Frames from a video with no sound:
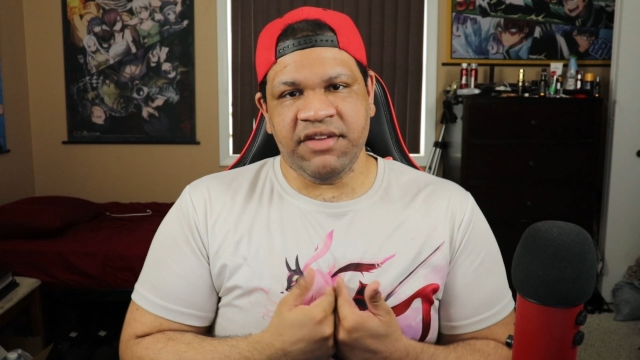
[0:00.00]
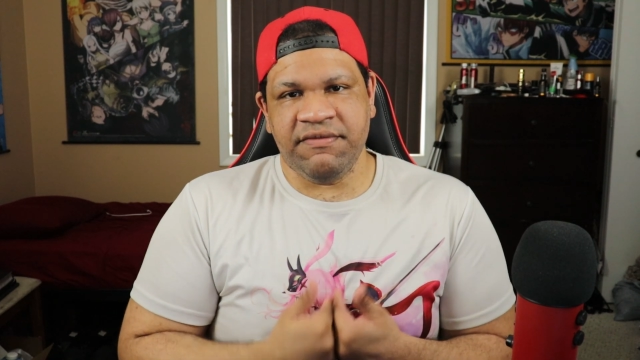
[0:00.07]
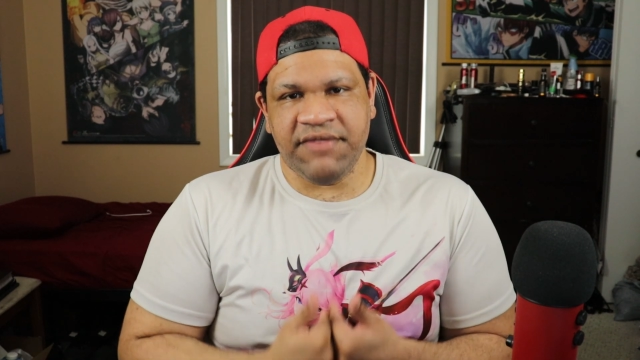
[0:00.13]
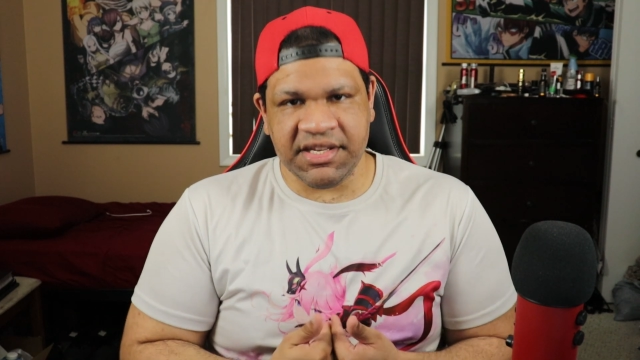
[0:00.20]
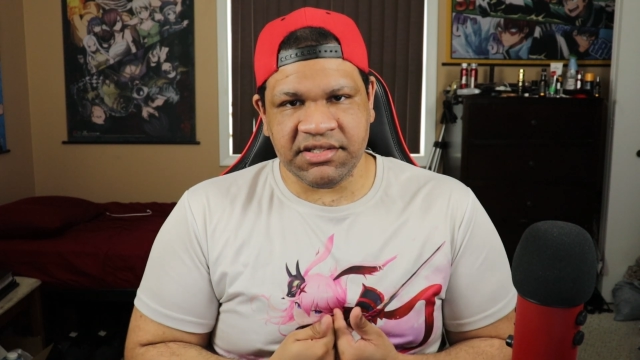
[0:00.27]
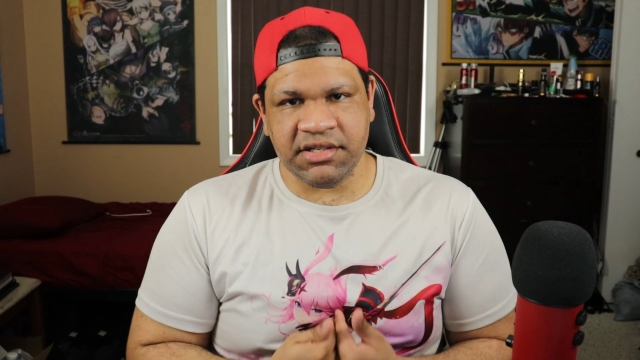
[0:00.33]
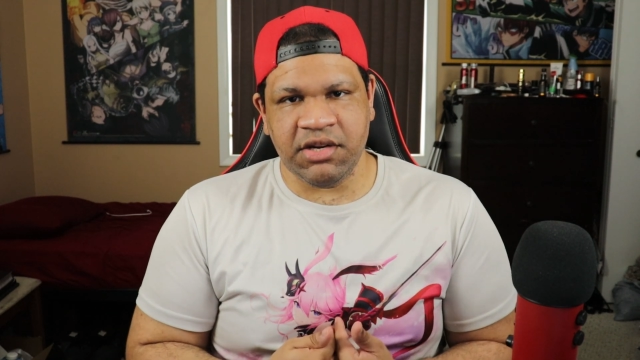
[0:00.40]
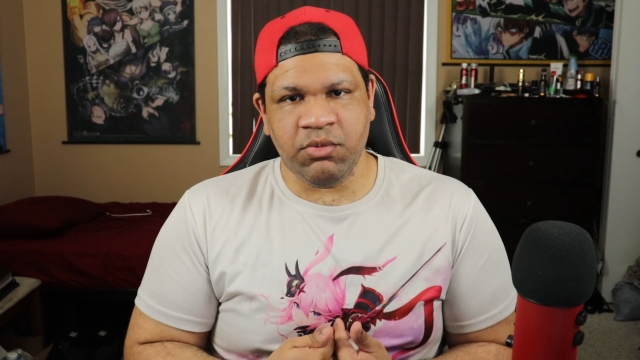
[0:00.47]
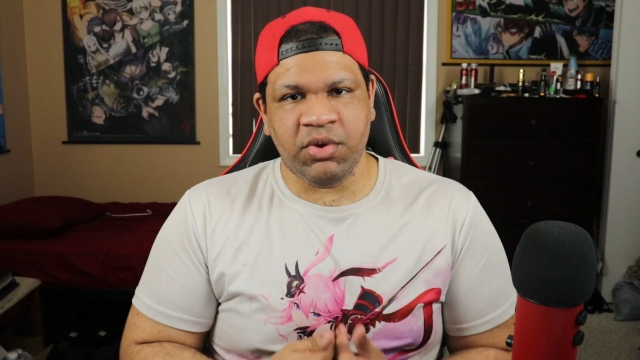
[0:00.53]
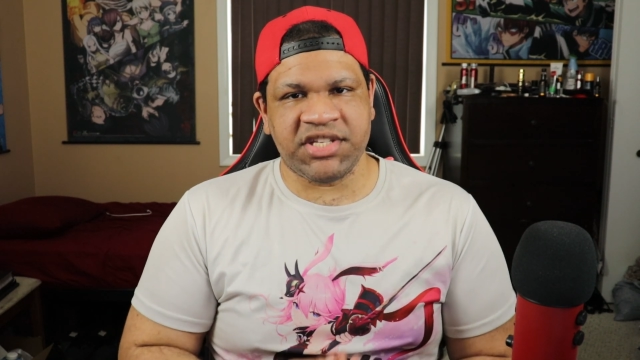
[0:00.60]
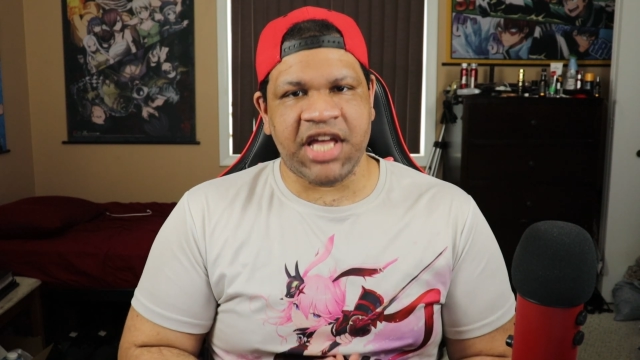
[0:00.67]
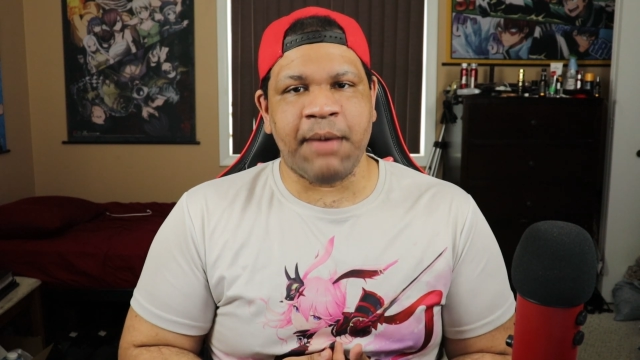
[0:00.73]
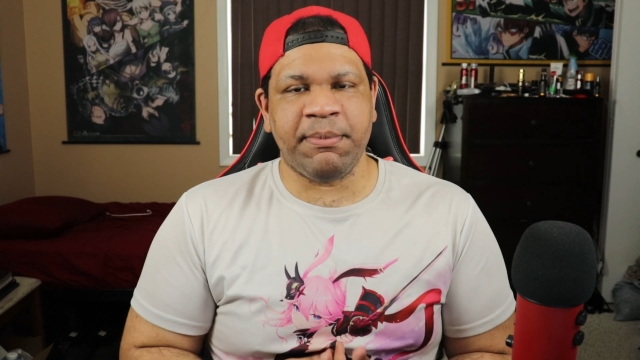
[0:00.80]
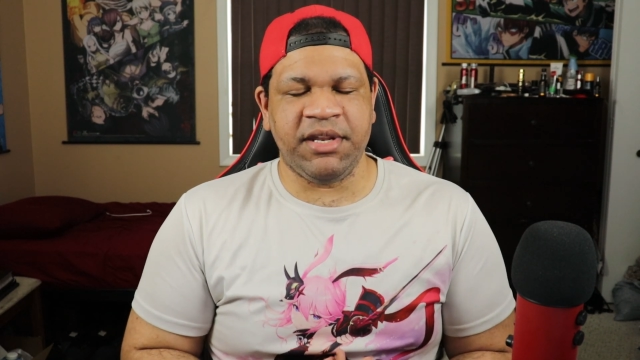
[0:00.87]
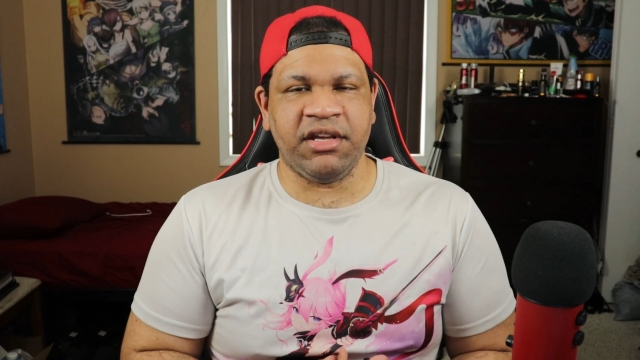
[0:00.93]
invested in
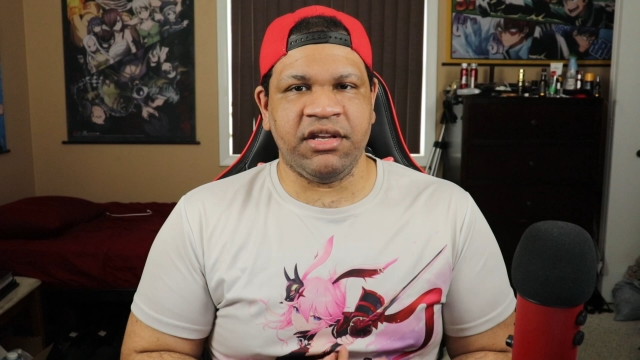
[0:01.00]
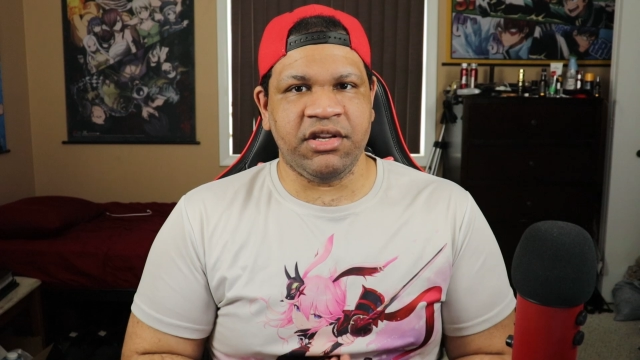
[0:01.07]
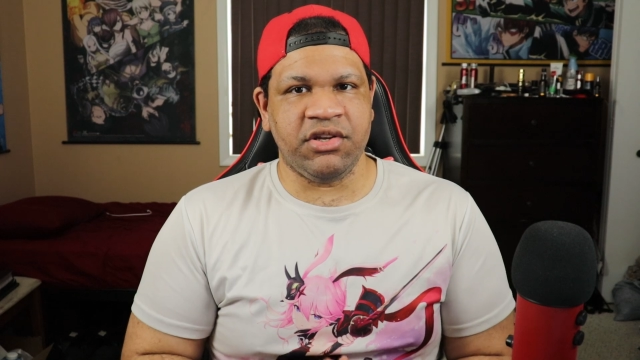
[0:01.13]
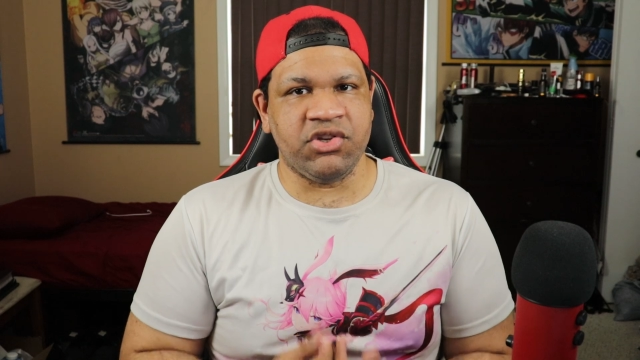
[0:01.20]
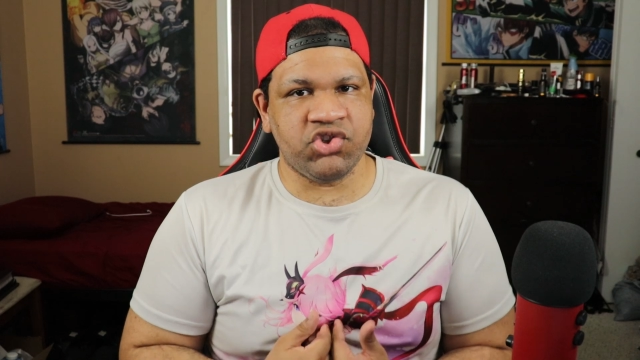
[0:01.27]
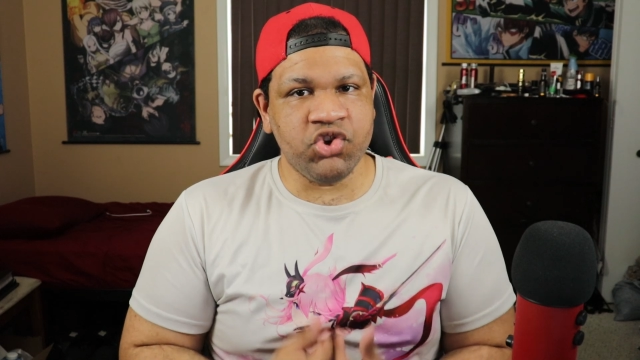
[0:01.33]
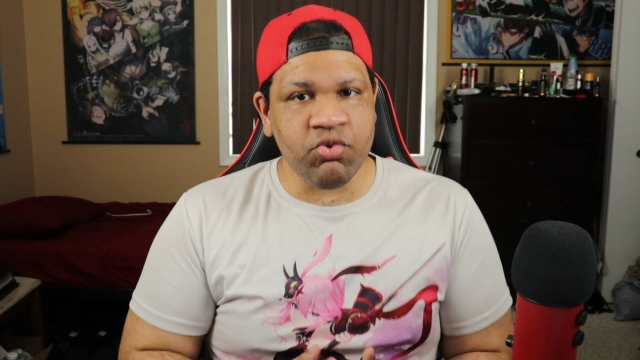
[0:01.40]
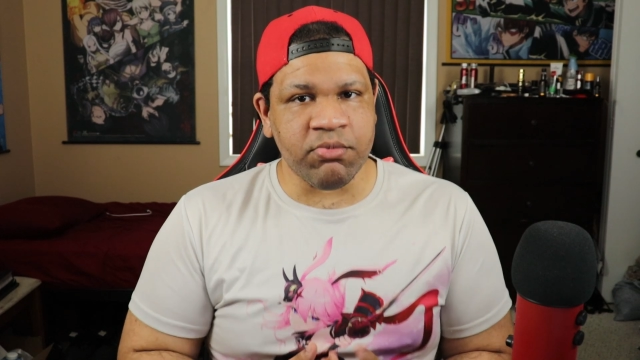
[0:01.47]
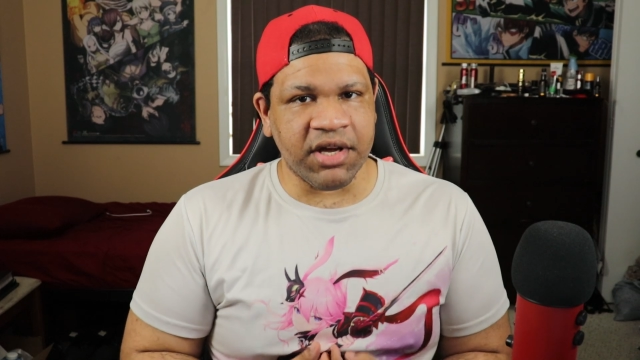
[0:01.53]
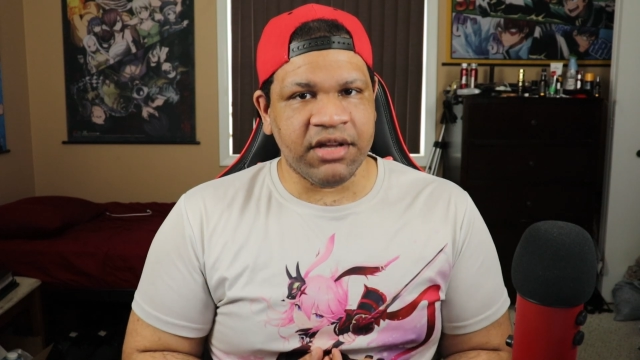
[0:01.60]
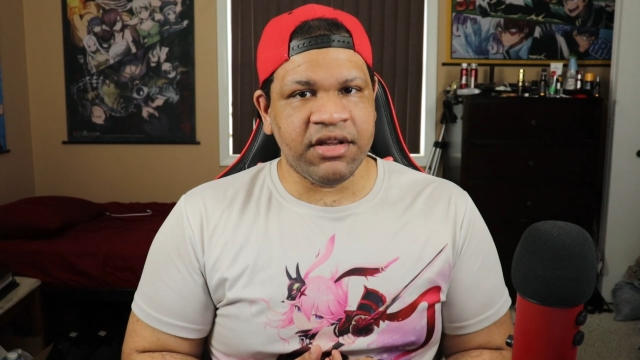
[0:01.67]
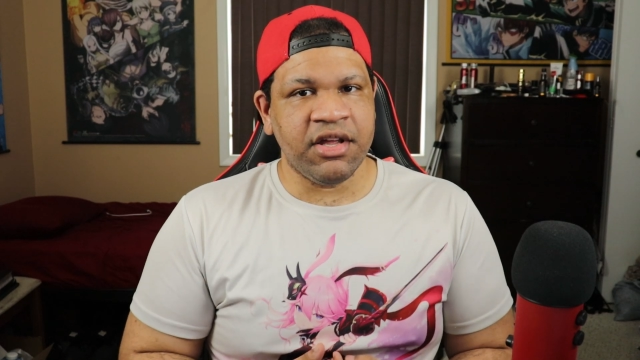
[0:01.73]
what's happening in Inazuma.